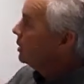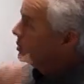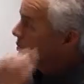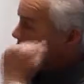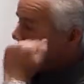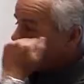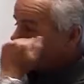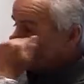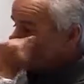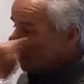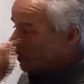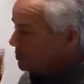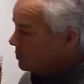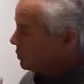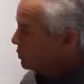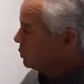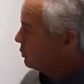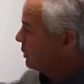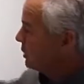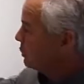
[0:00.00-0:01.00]
So these
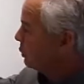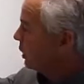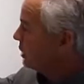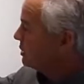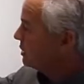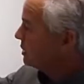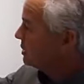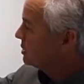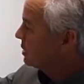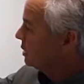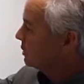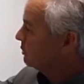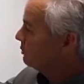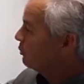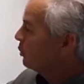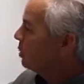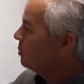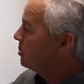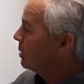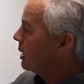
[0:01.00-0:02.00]
electrical trees, once they start to
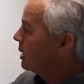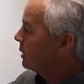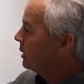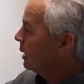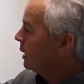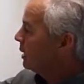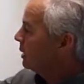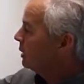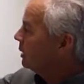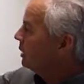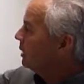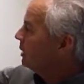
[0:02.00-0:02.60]
form like that,